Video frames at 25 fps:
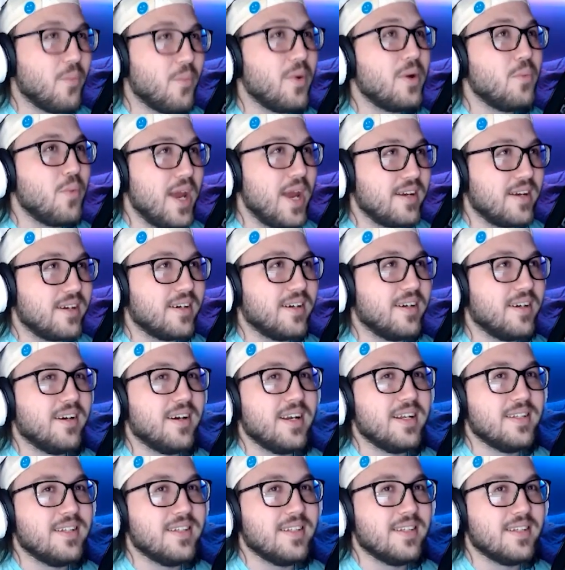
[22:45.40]
Waker
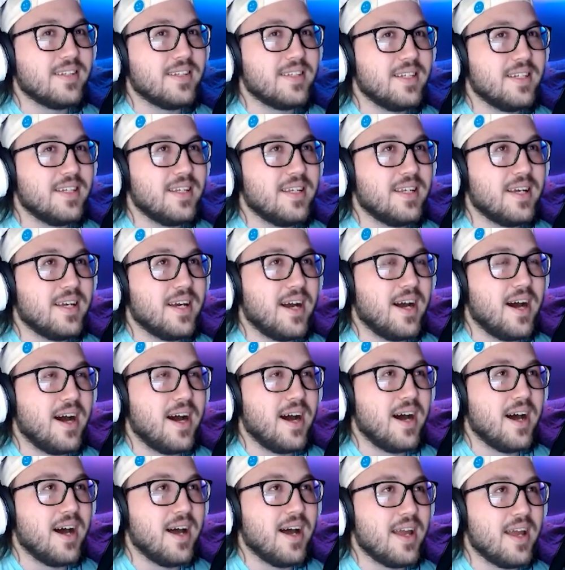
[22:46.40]
and
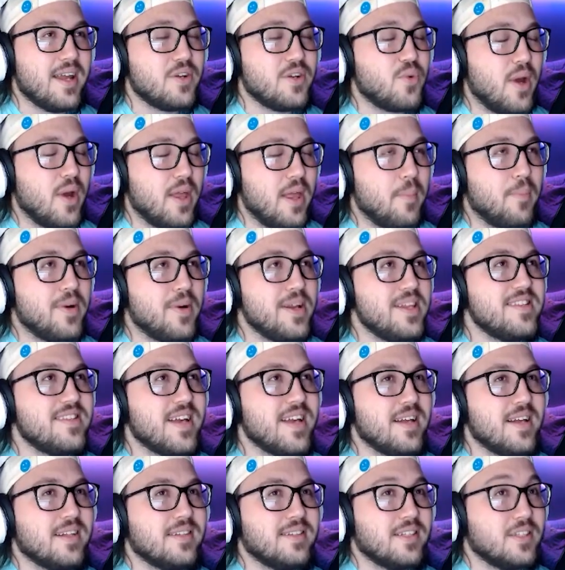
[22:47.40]
Twilight
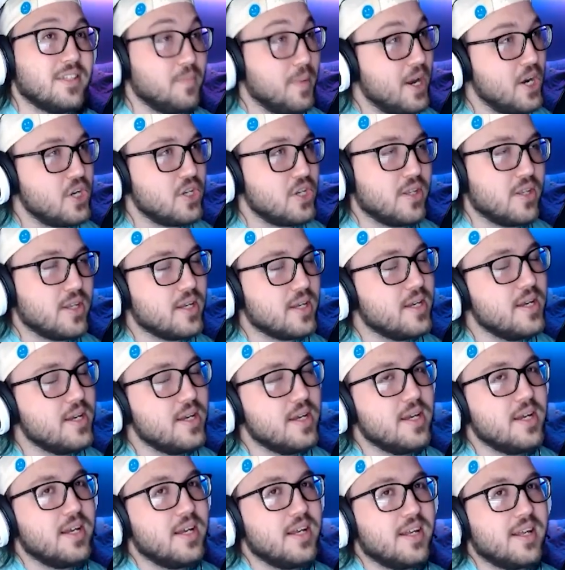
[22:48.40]
Princess, especially,
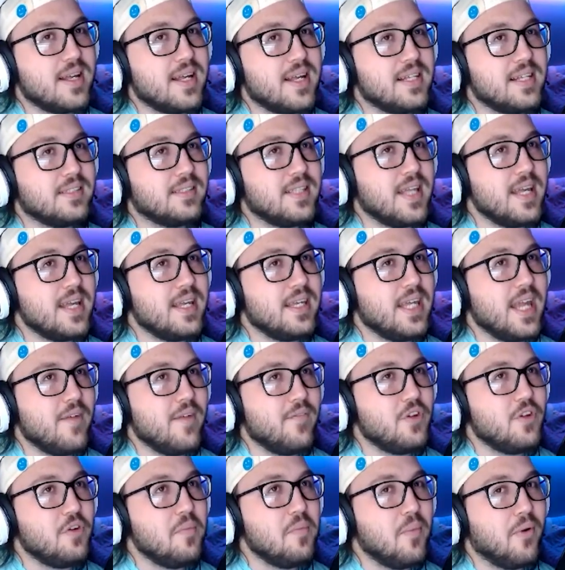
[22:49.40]
is they give
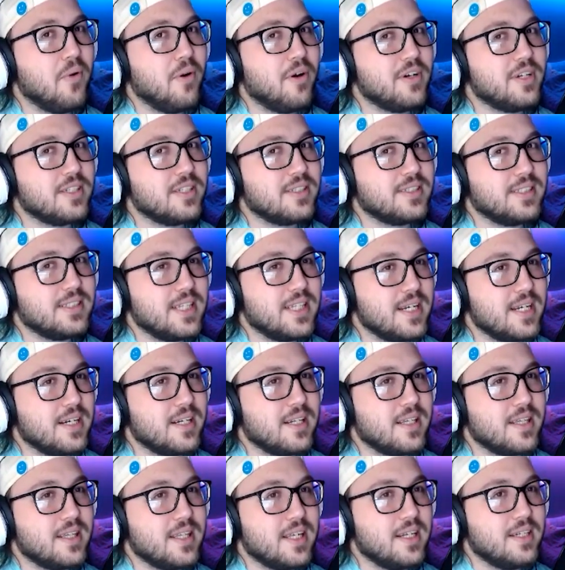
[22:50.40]
you more distinct
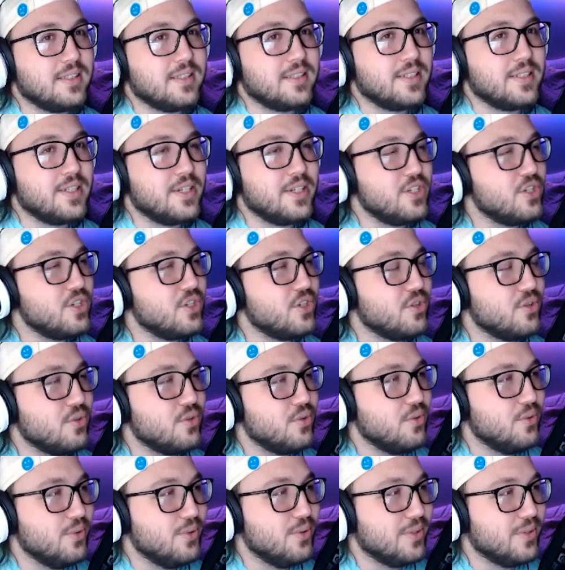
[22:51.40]
things to
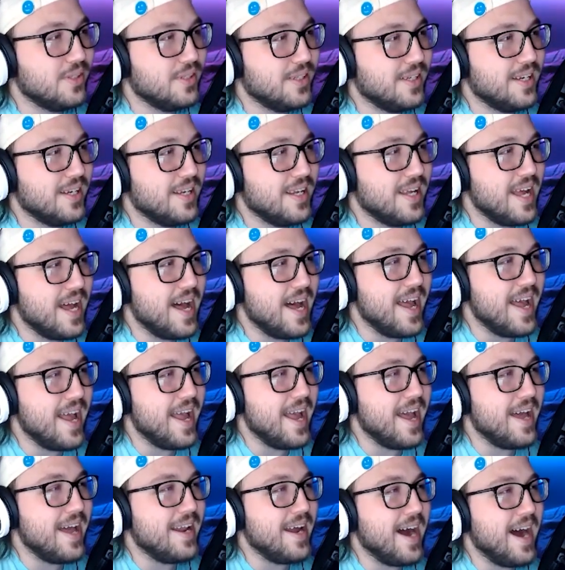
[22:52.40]
do.
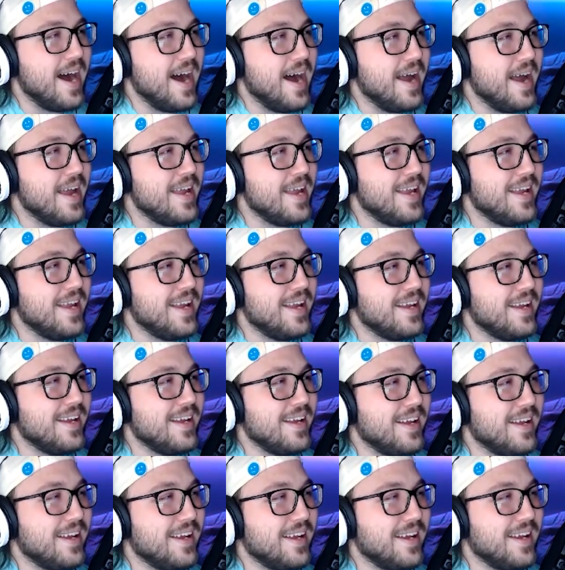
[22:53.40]
And I
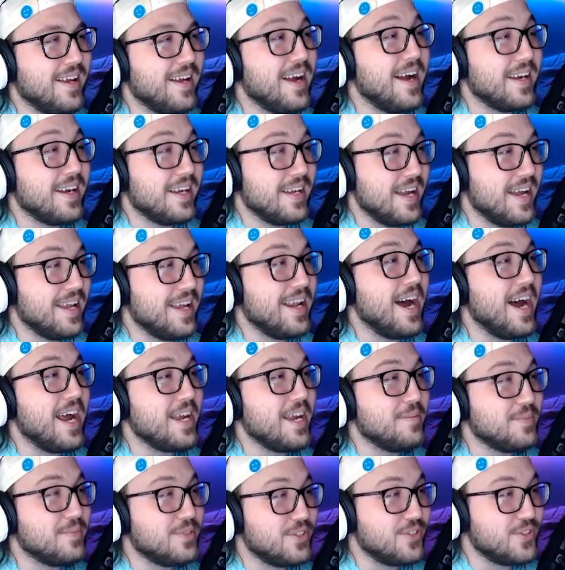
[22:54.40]

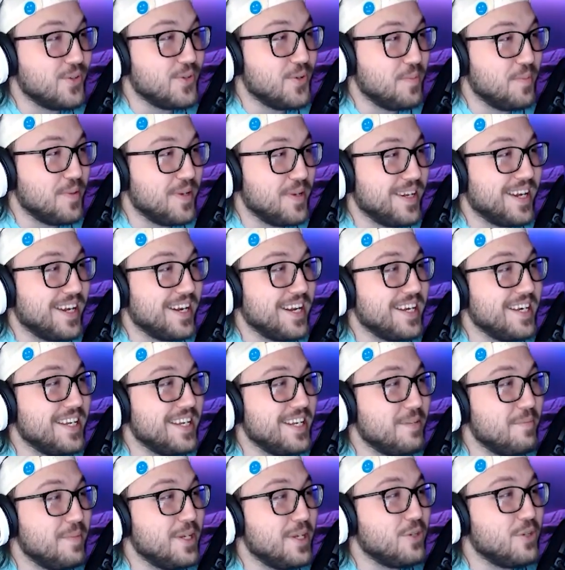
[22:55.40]
am stupid, and I need
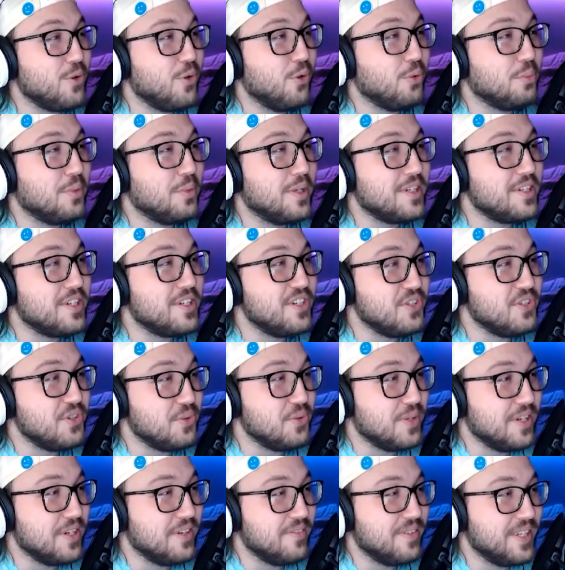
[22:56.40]
to be told what to do
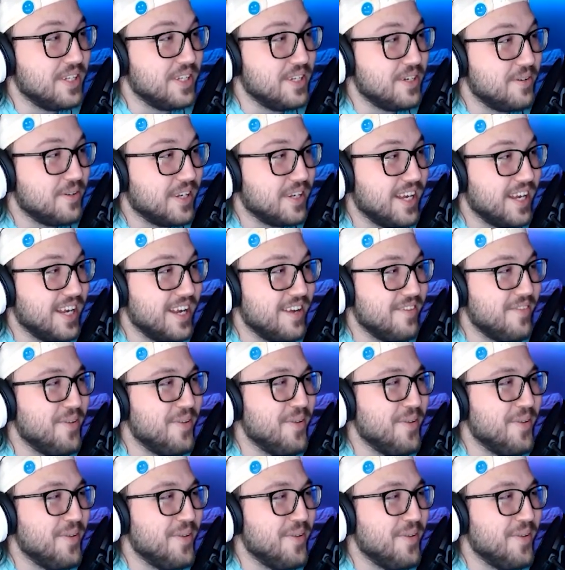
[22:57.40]
in a video game,